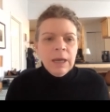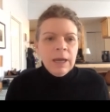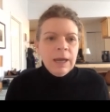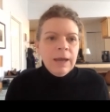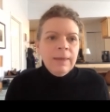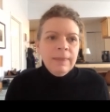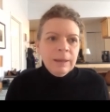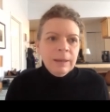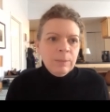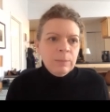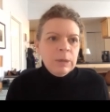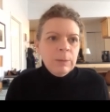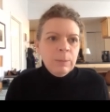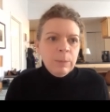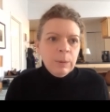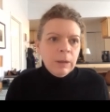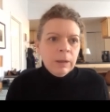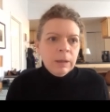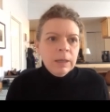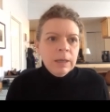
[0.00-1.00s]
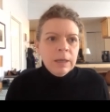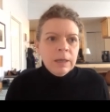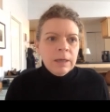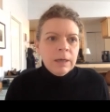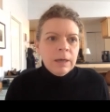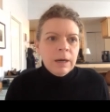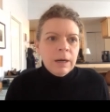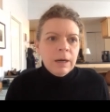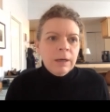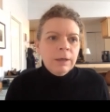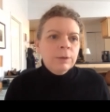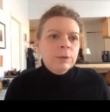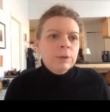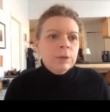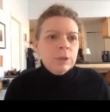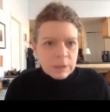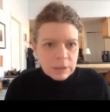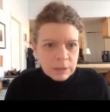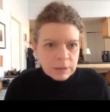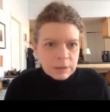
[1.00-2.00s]
and that people aren't
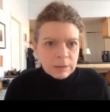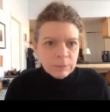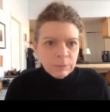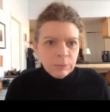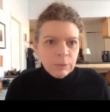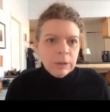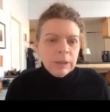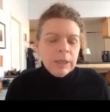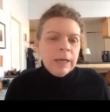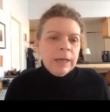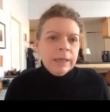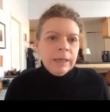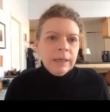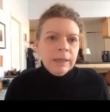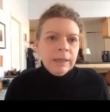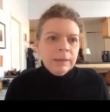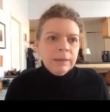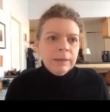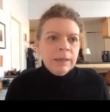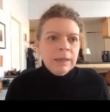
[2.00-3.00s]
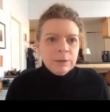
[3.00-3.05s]
just relying.